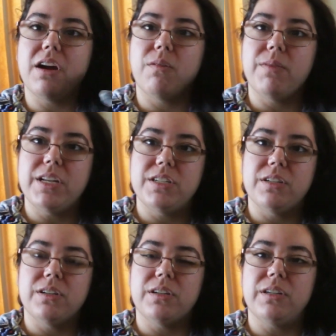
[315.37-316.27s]

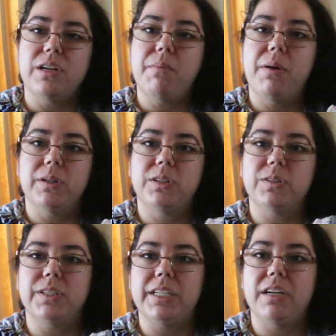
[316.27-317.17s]
original
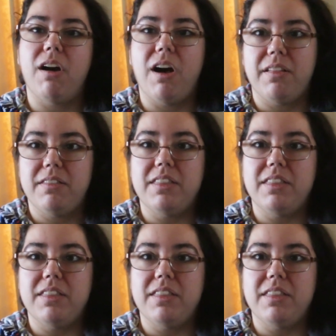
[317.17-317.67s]
upholstery on